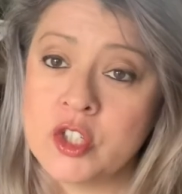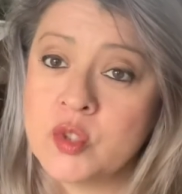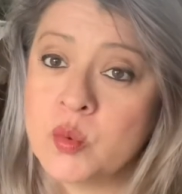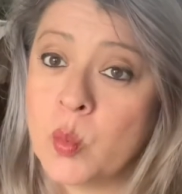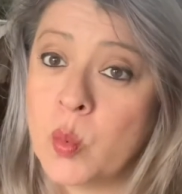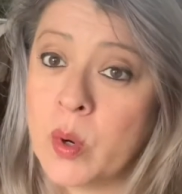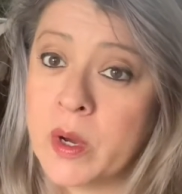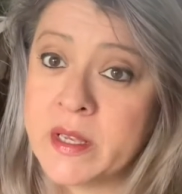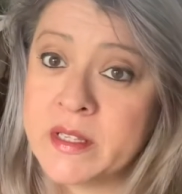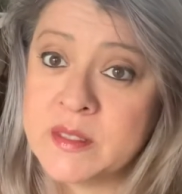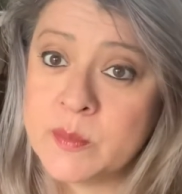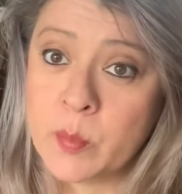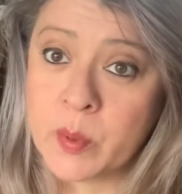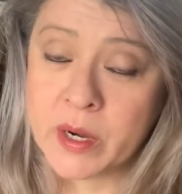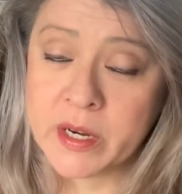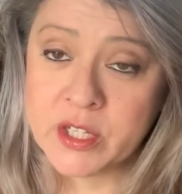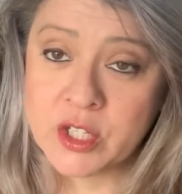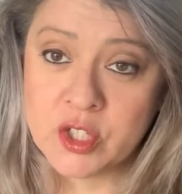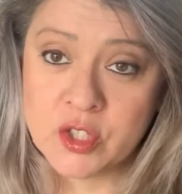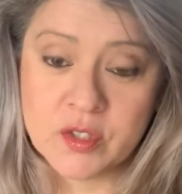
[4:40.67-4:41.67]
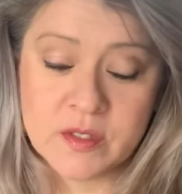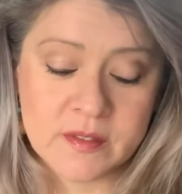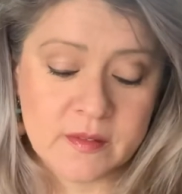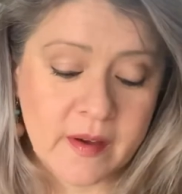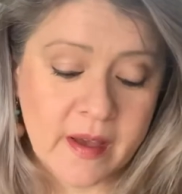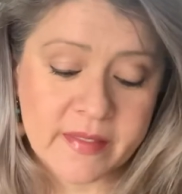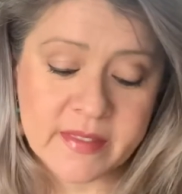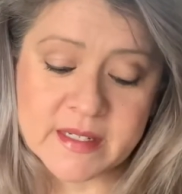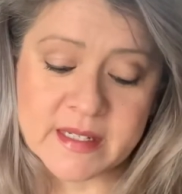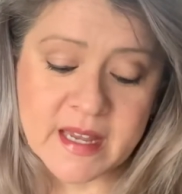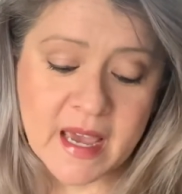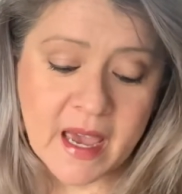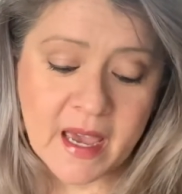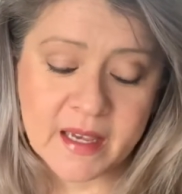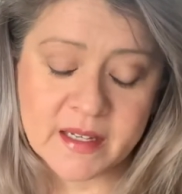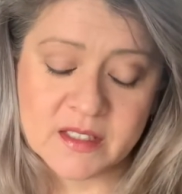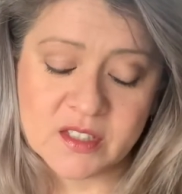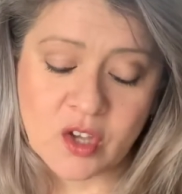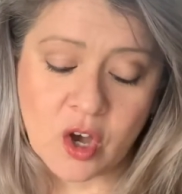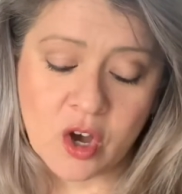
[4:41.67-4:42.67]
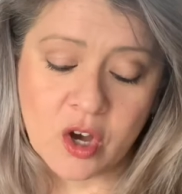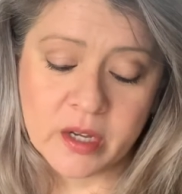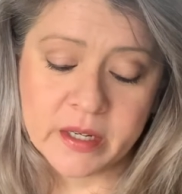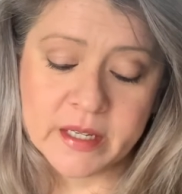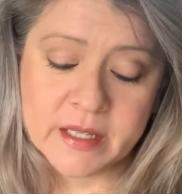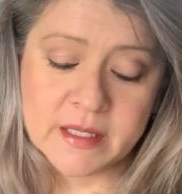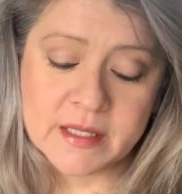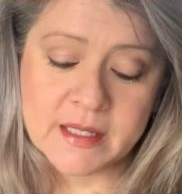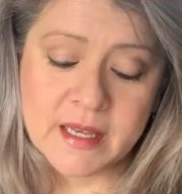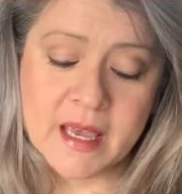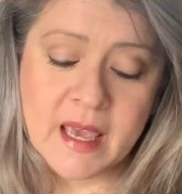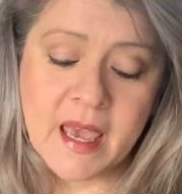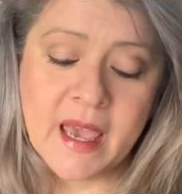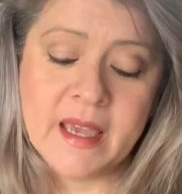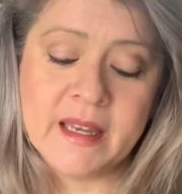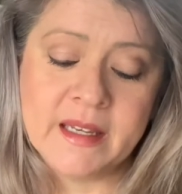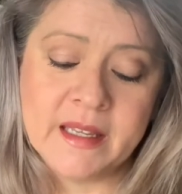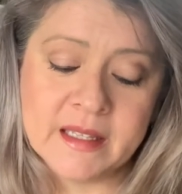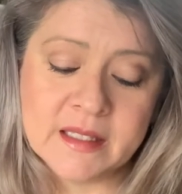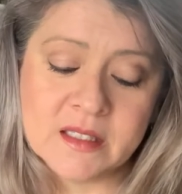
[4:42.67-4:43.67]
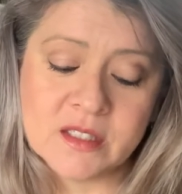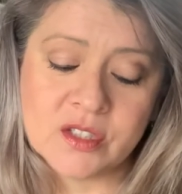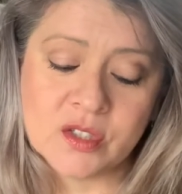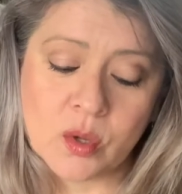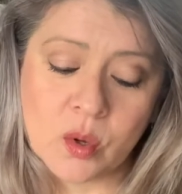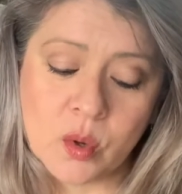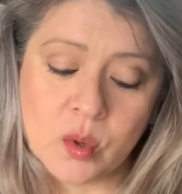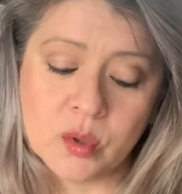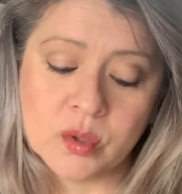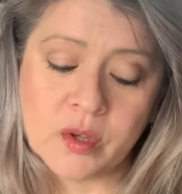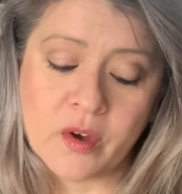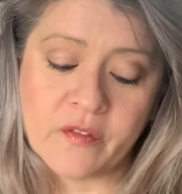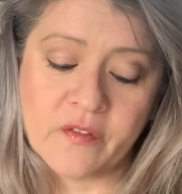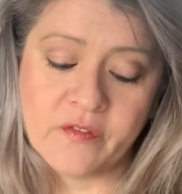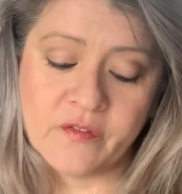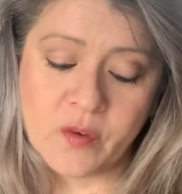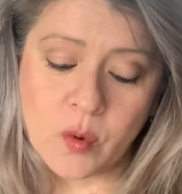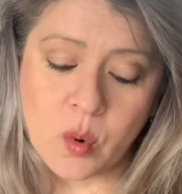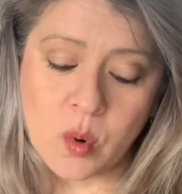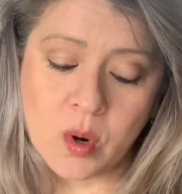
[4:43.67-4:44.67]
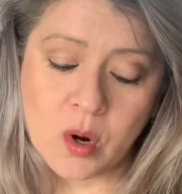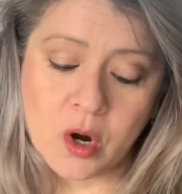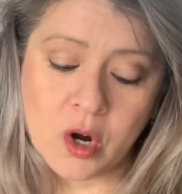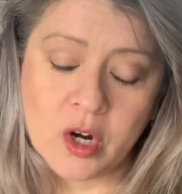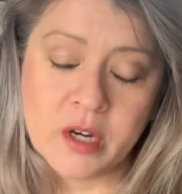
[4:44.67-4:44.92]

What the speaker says: was brand new, still had the tags on it, and it sold for